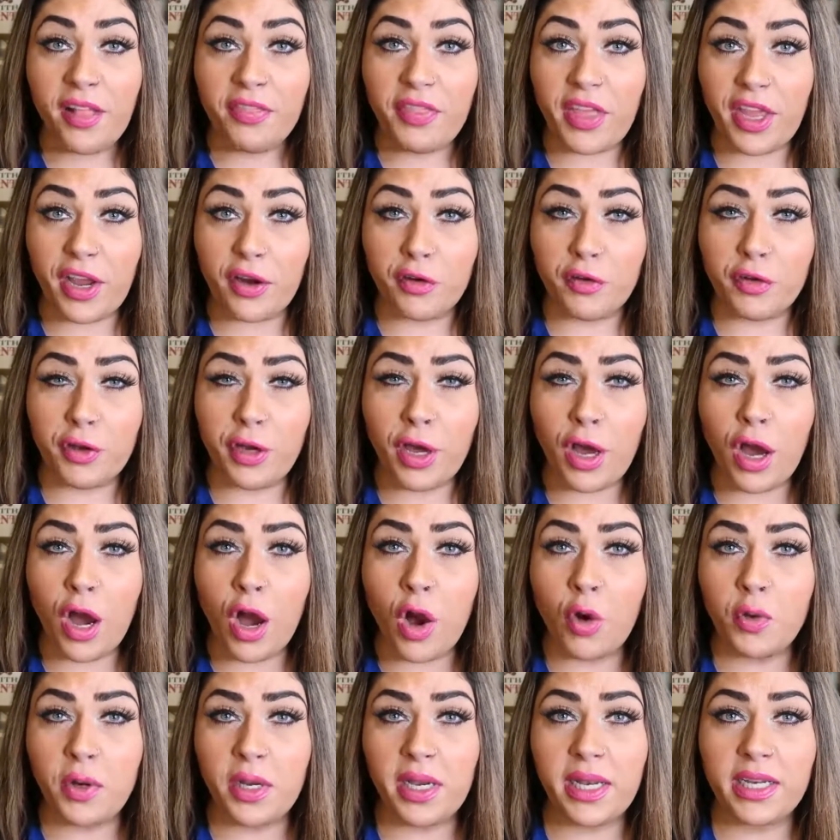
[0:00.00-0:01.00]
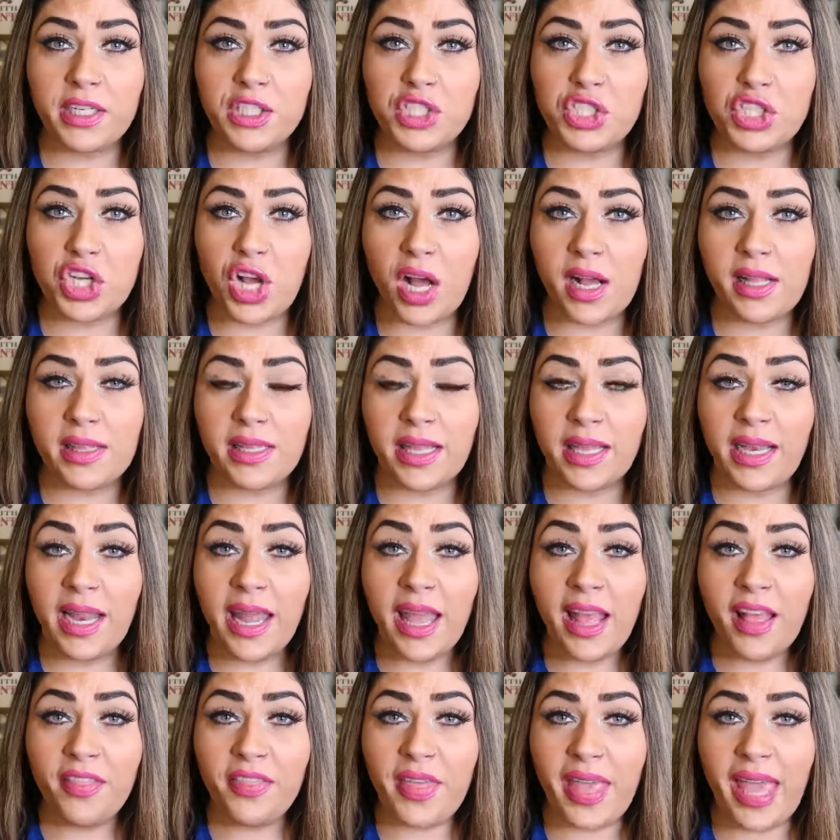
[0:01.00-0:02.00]
They are coated in chocolate.
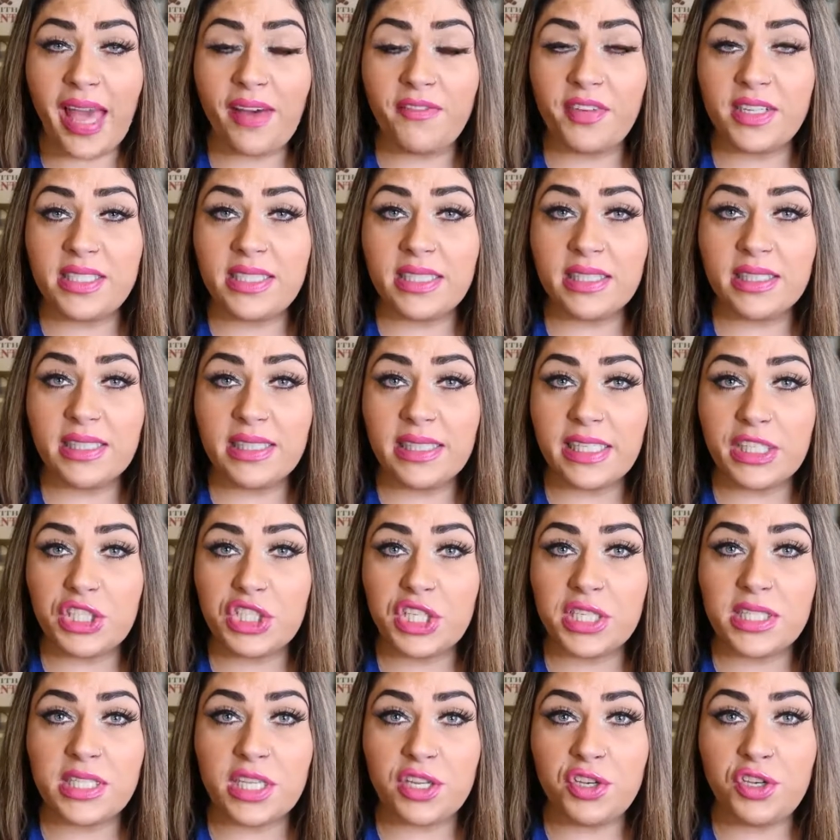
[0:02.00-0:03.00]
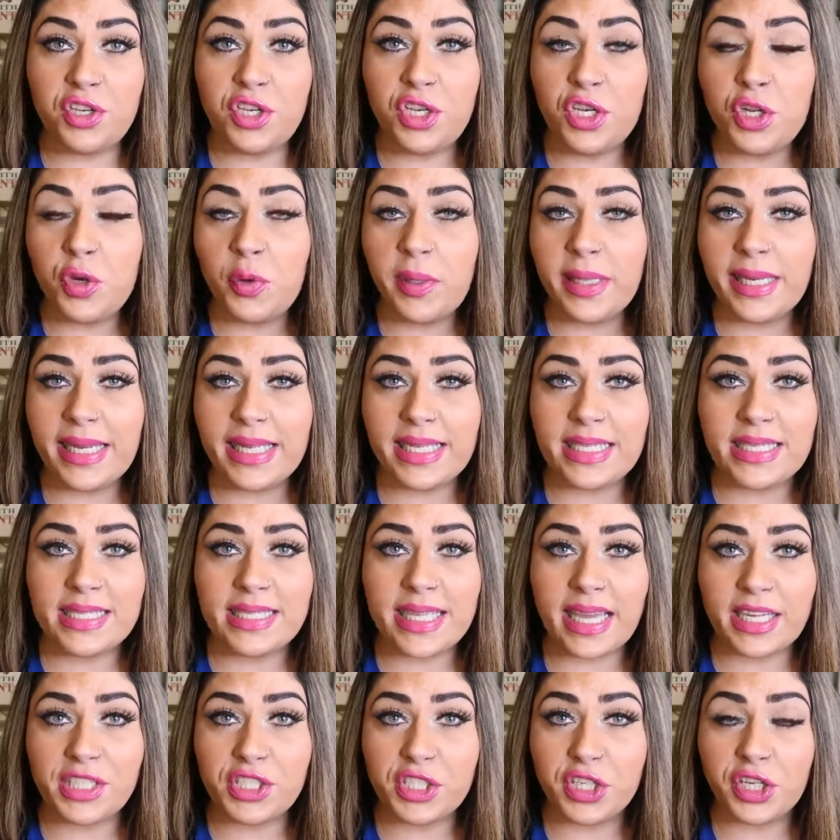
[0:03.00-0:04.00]
They have a delicious nougaty
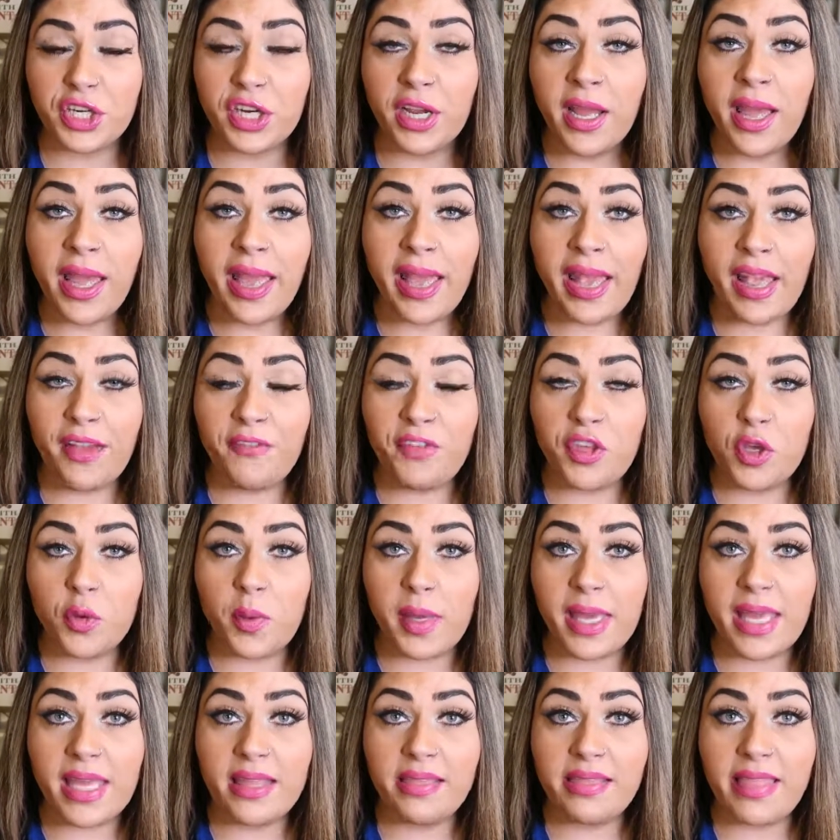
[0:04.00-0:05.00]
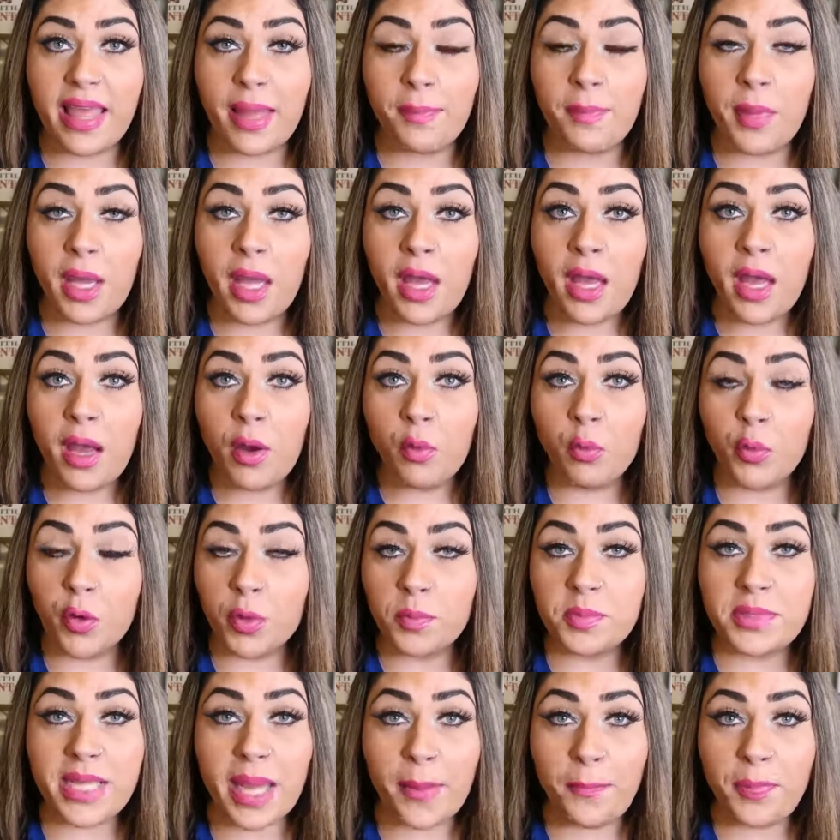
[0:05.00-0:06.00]
center. If you eat them
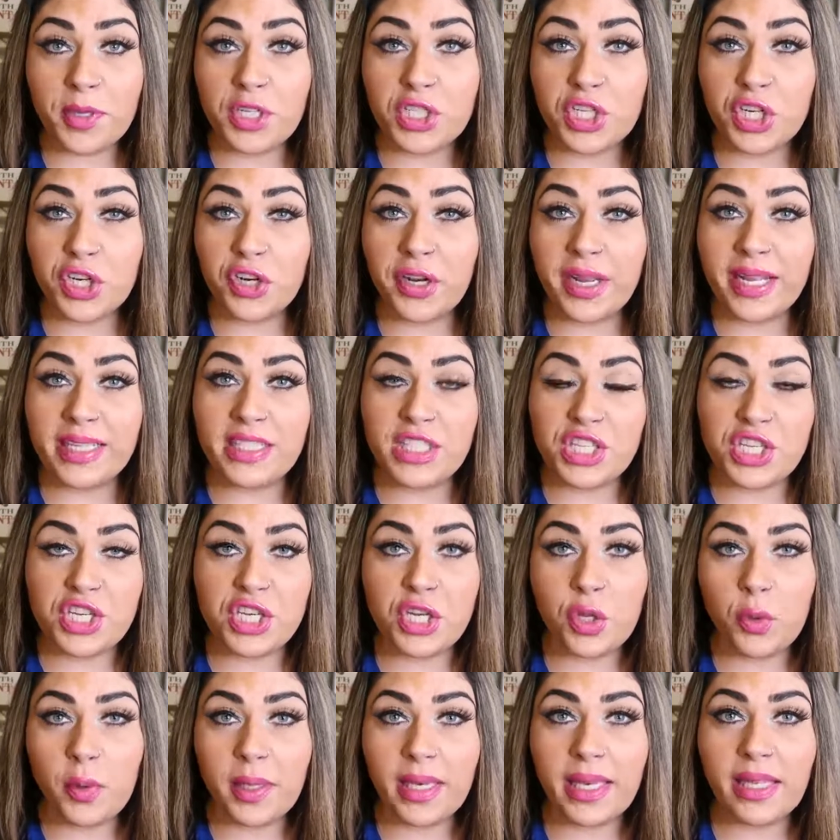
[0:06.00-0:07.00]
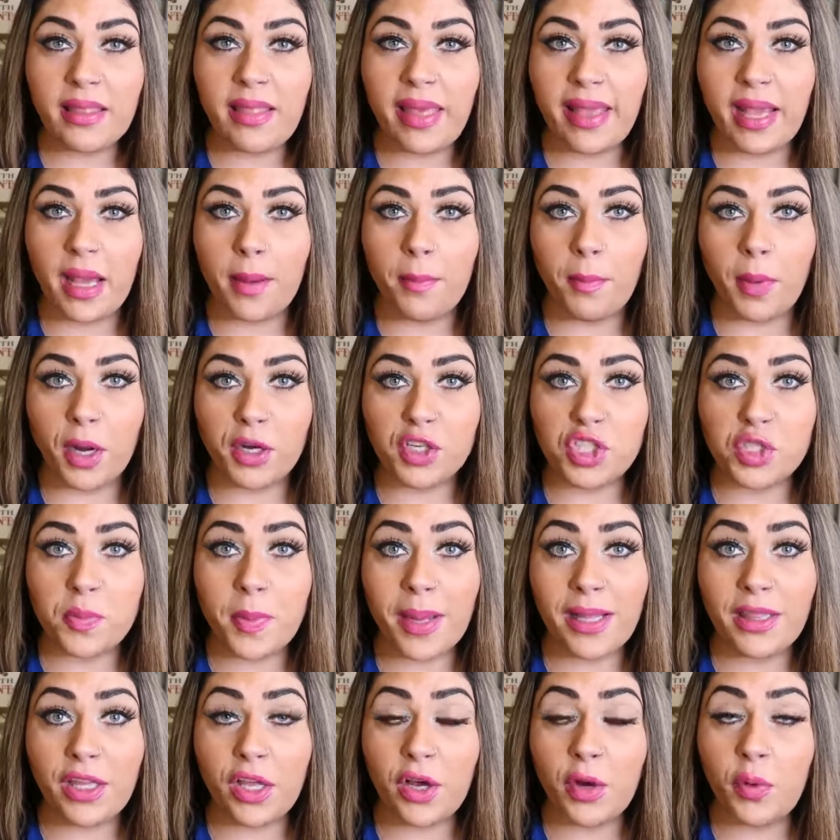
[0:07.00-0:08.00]
room temperature, it's nougaty like a
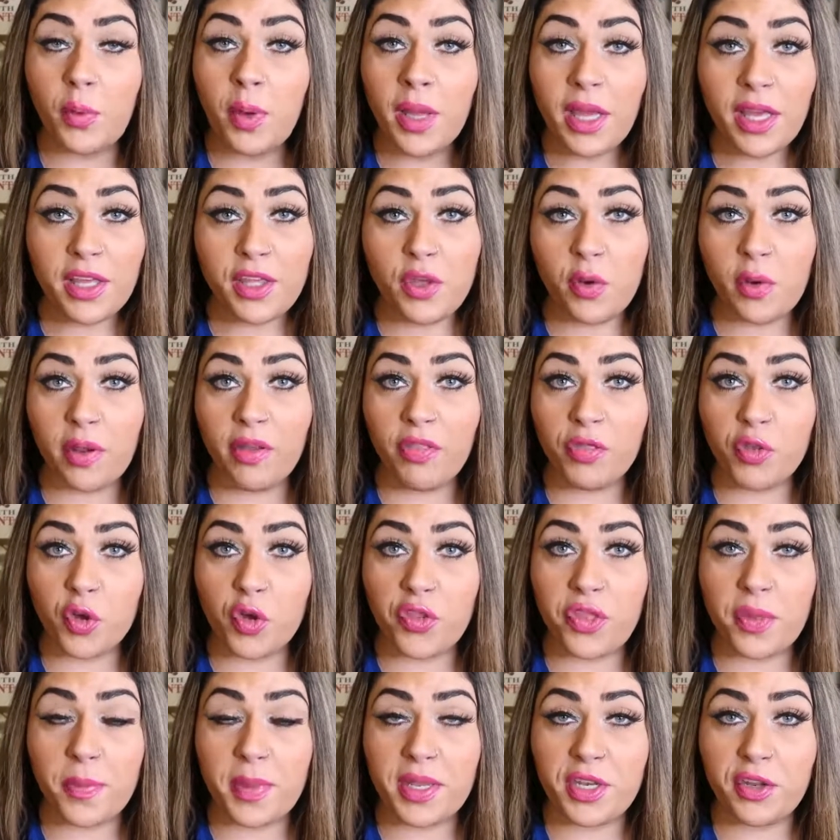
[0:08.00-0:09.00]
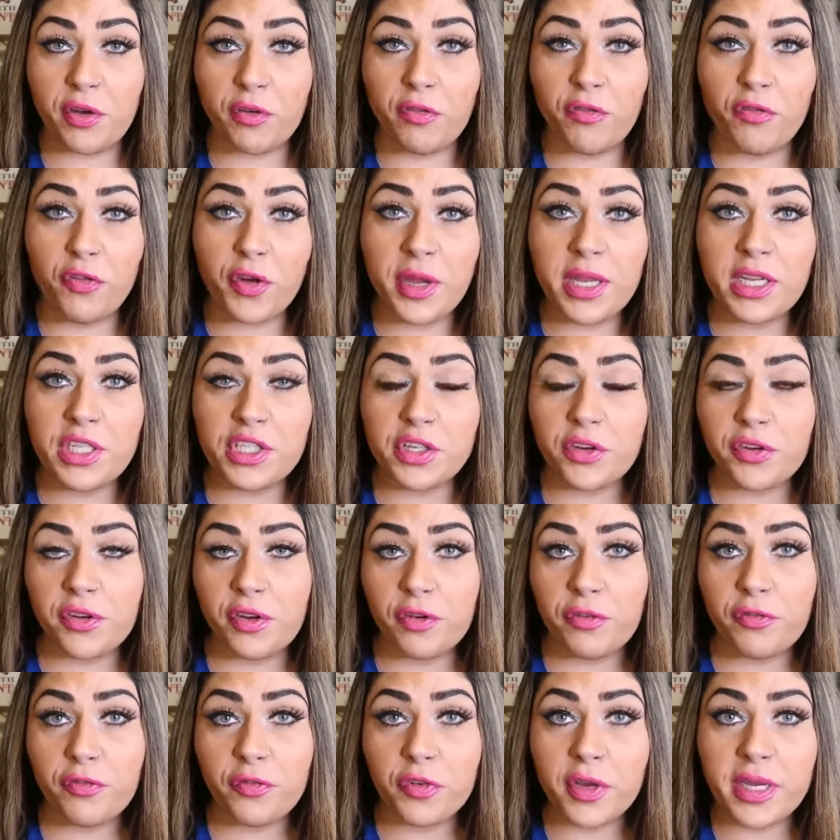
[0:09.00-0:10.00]
marshmallow. You can throw them in your fridge or
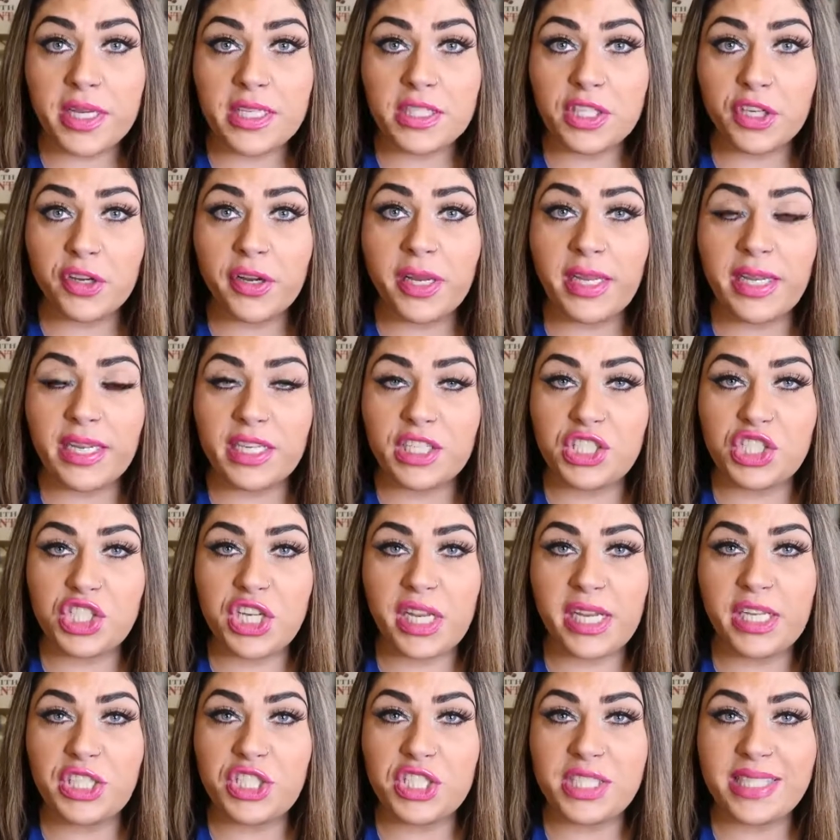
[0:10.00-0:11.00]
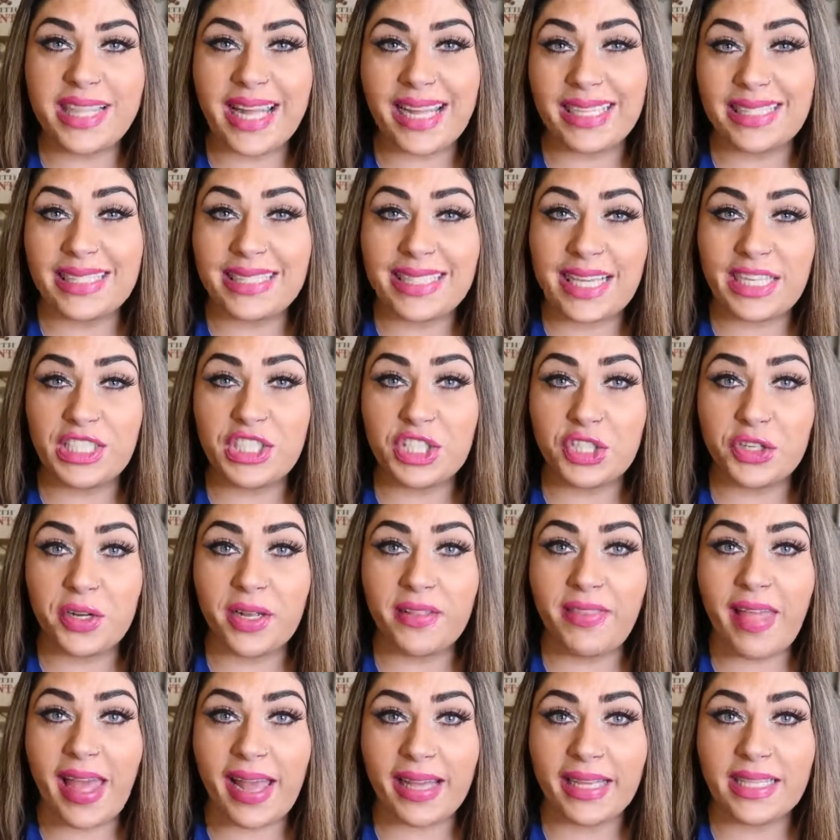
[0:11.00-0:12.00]
your freezer and it changes that center
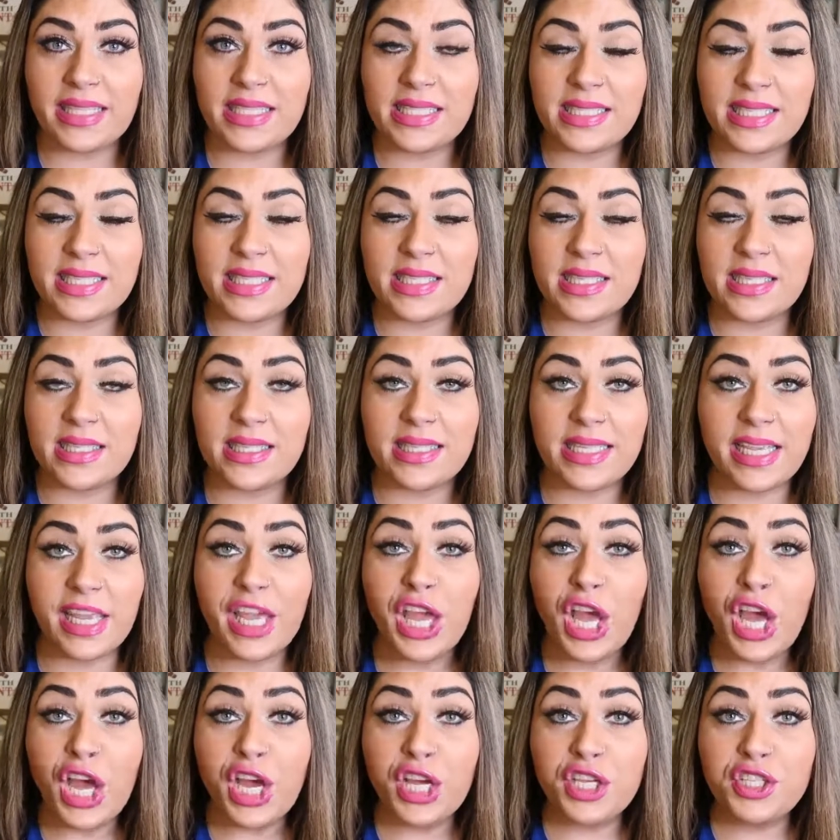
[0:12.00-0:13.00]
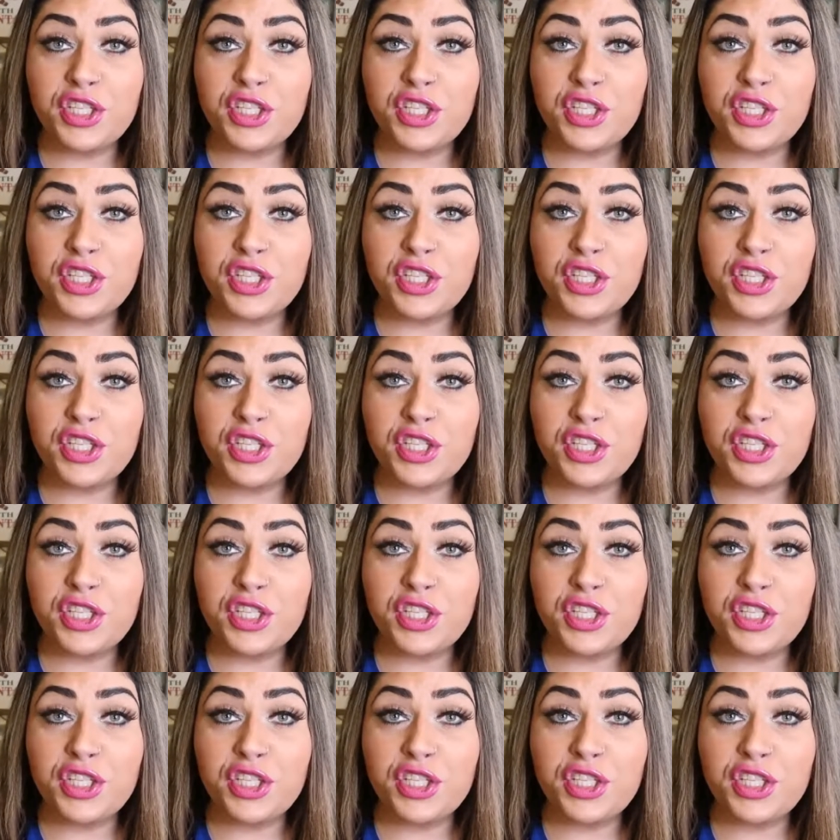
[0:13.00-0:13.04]
and that consistency.